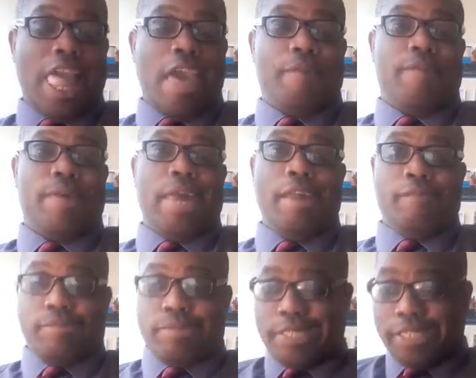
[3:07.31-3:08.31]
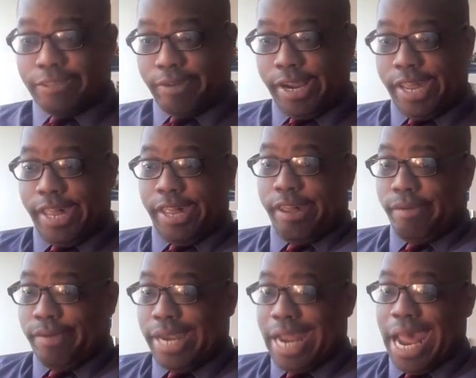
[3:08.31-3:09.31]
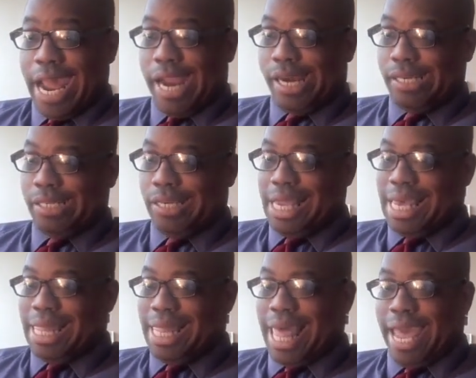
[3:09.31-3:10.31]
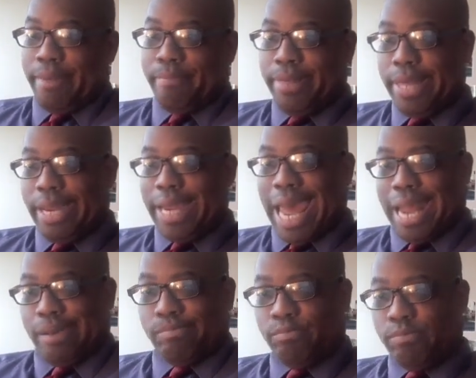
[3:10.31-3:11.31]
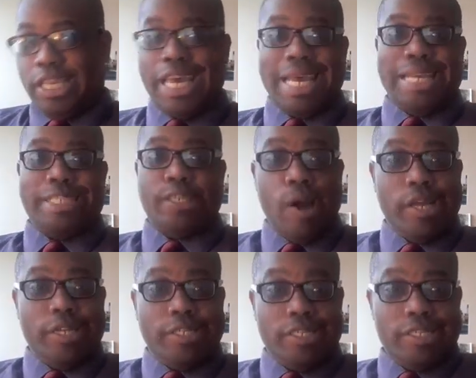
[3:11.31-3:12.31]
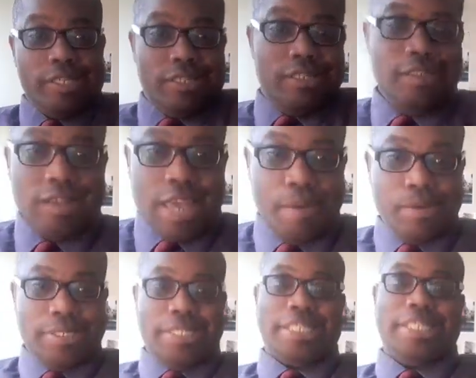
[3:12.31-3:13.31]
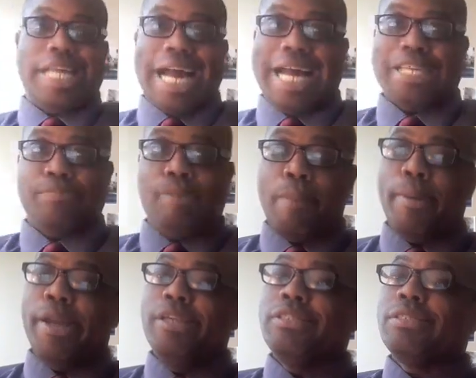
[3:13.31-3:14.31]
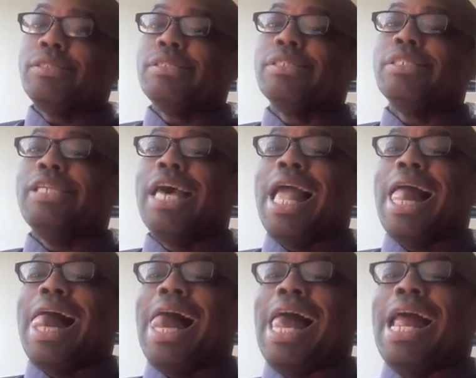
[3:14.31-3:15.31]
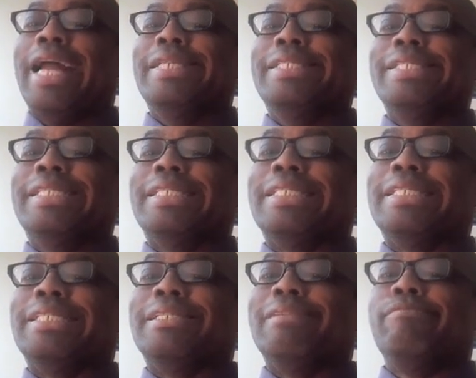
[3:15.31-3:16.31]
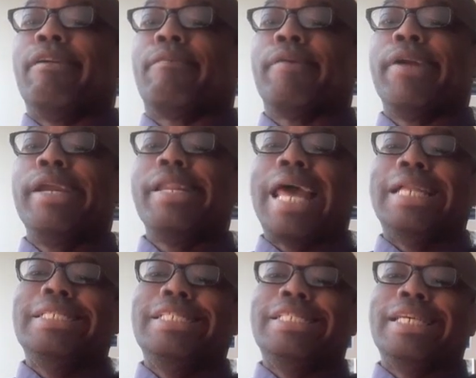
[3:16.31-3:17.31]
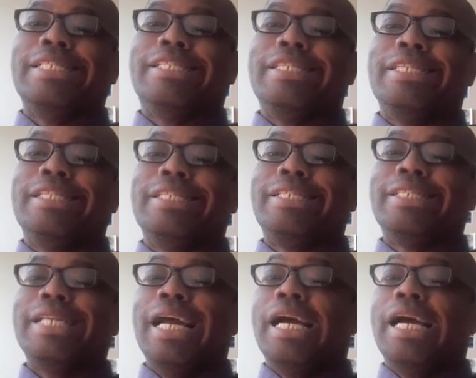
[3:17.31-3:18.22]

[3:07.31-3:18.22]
If you eat from the tree, you'll die. That completed Adam. He had a choice. He wasn't just God's puppet. And uh, we'll read that in Genesis